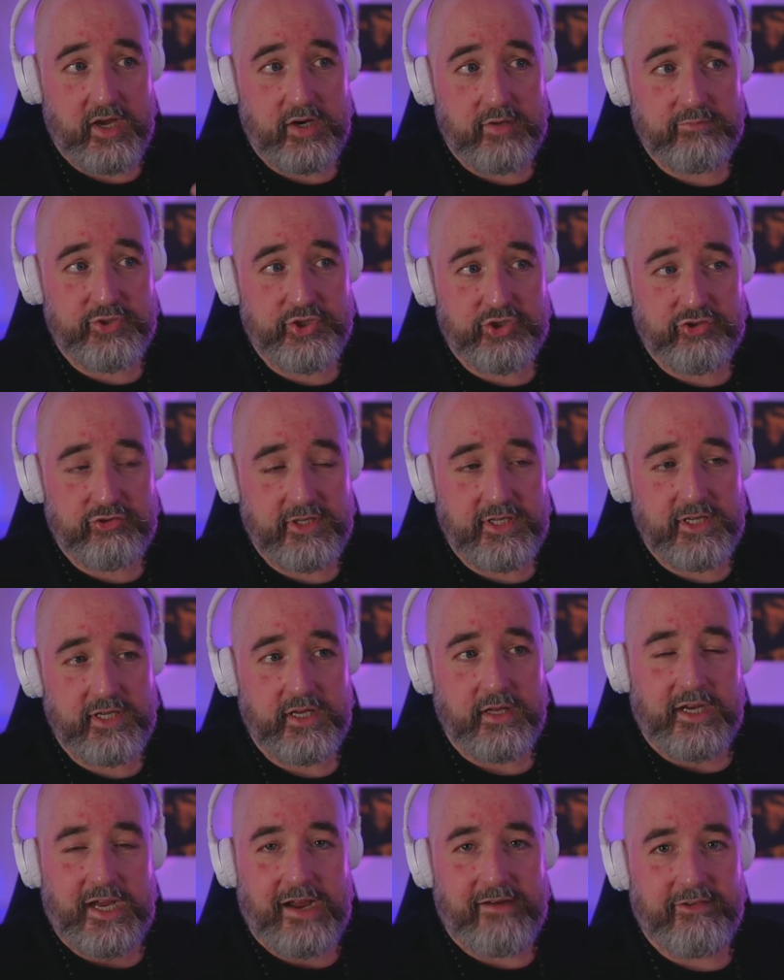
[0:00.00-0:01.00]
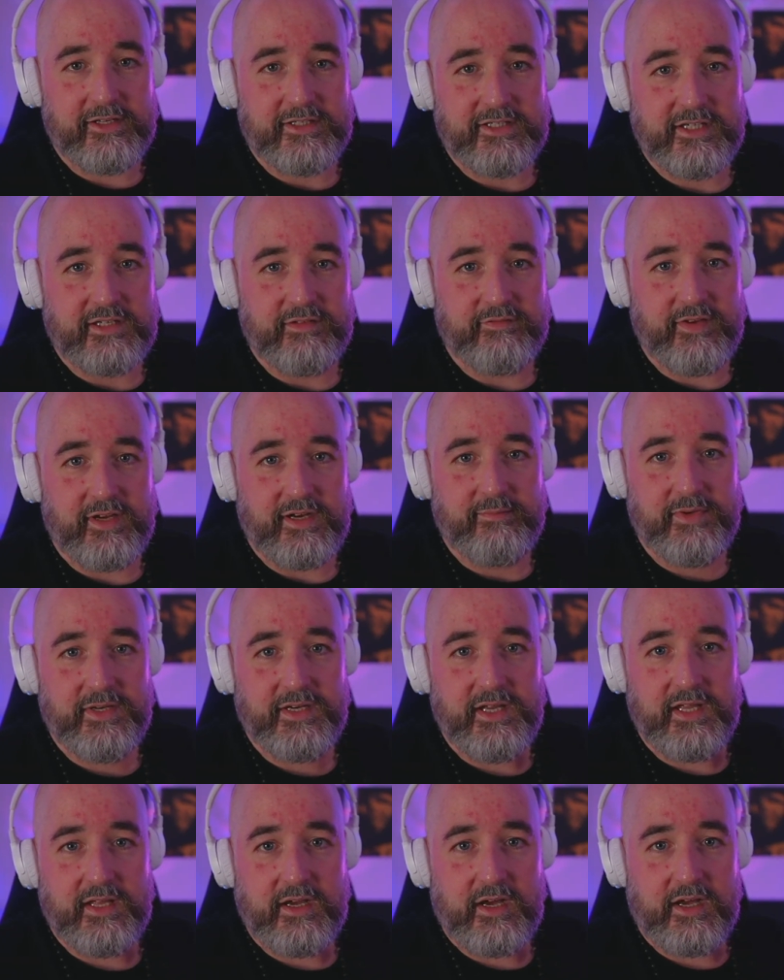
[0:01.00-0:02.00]
Elm Street, character
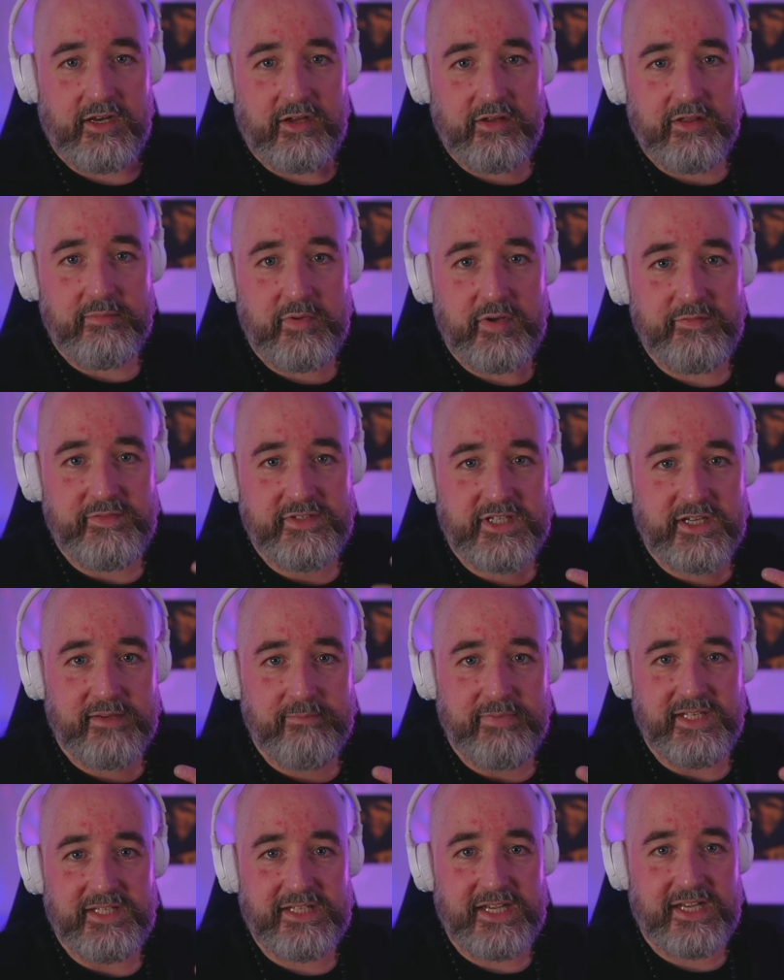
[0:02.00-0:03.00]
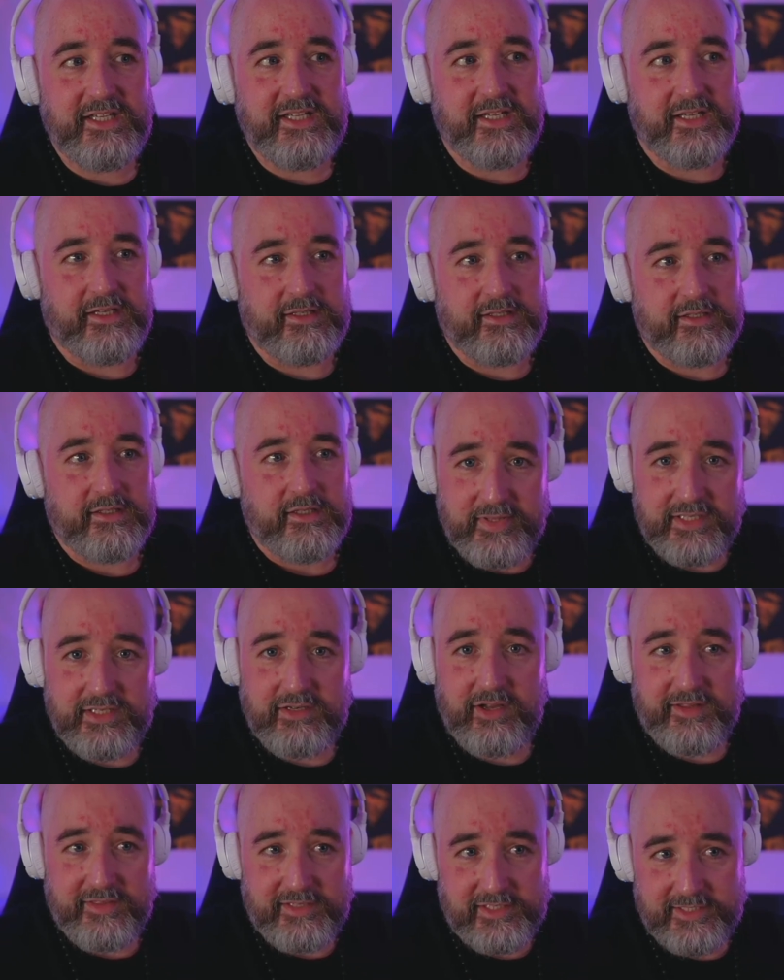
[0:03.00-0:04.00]
development. I know the movies can be dated, but
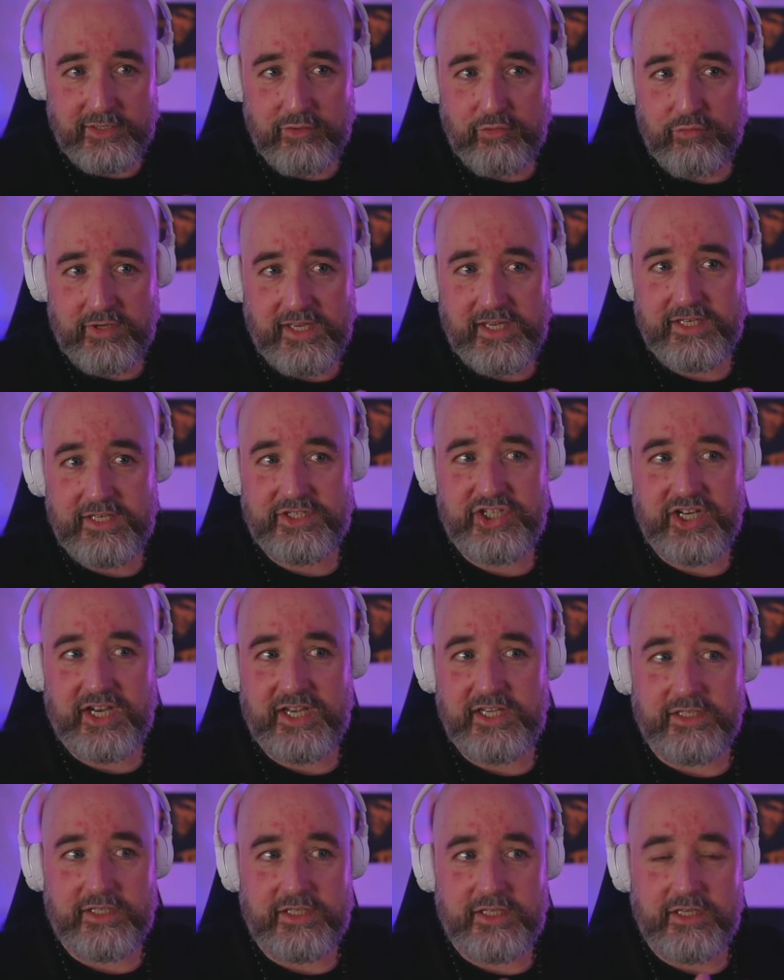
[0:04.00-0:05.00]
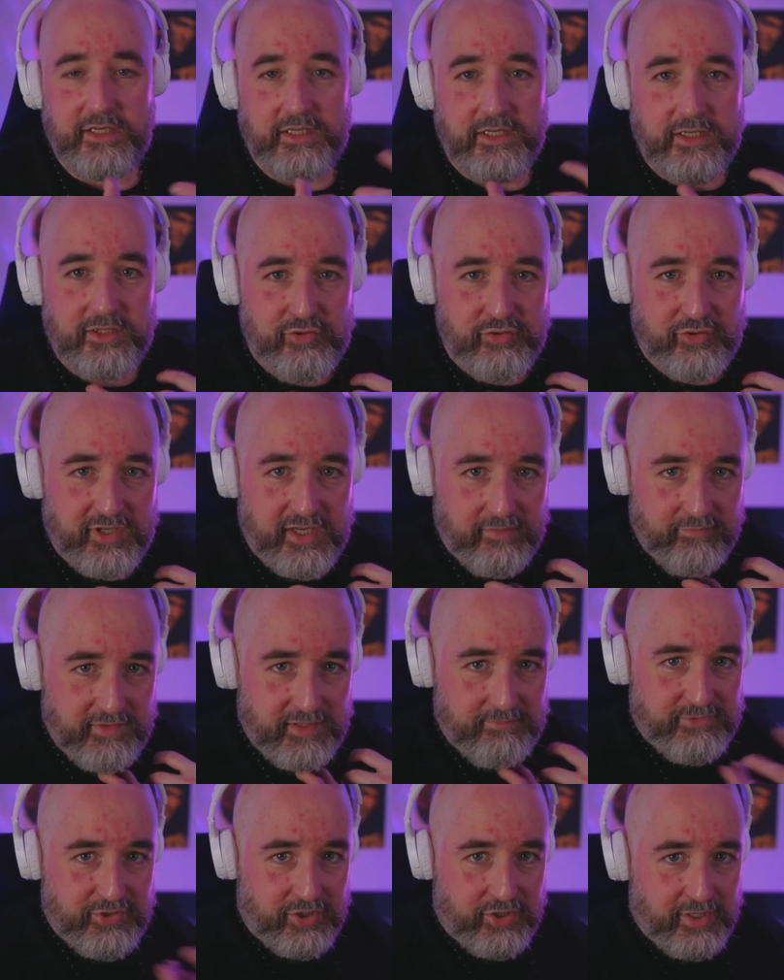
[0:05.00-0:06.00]
like this little kid, Jake, you're giving
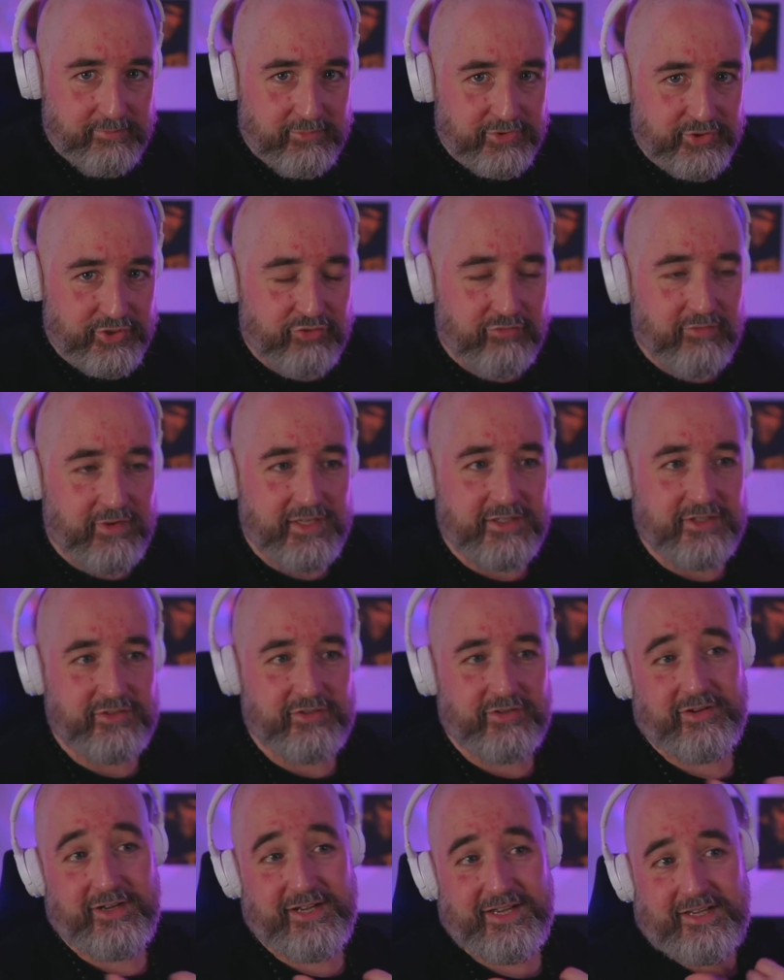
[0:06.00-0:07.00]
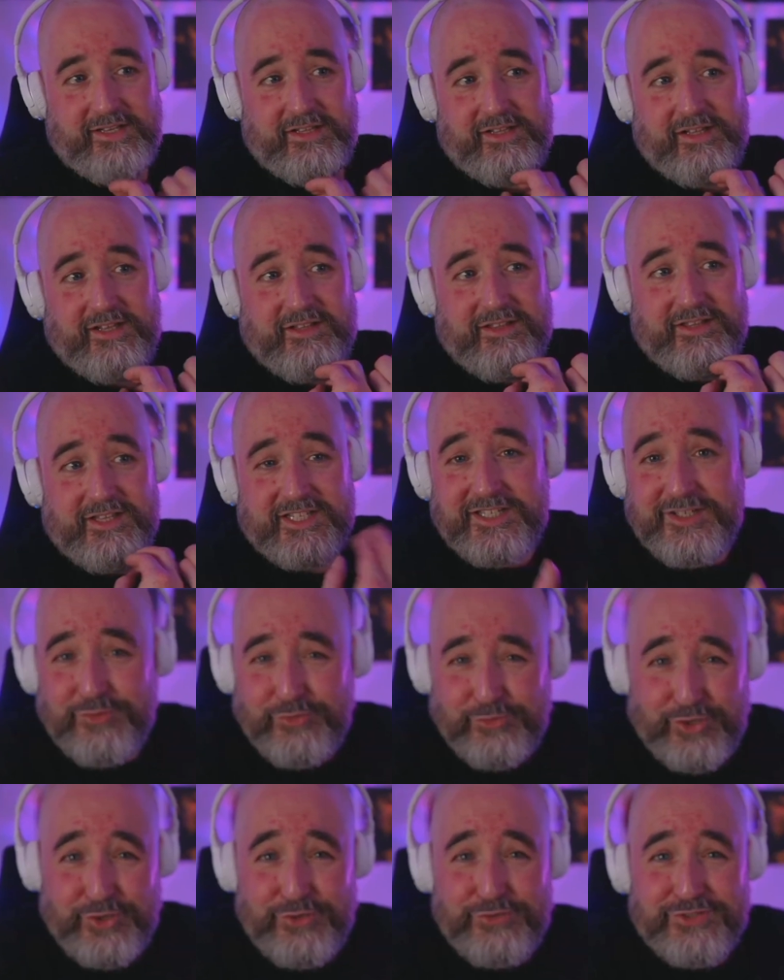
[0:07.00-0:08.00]
him time on screen and you're like, this
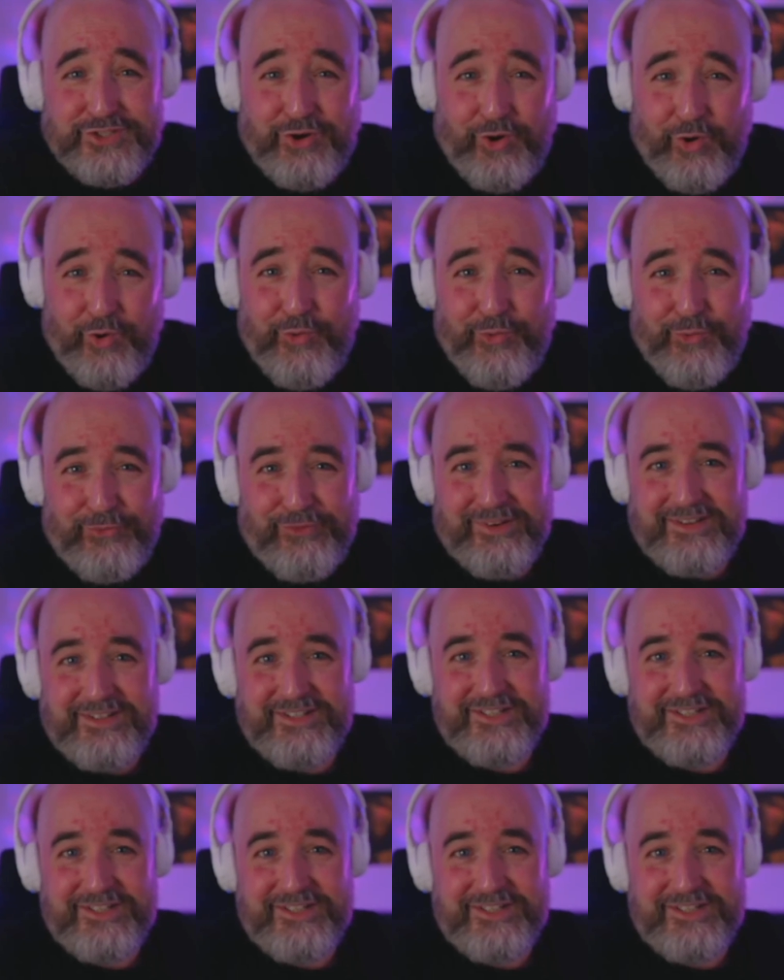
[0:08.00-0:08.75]
little dude's cool.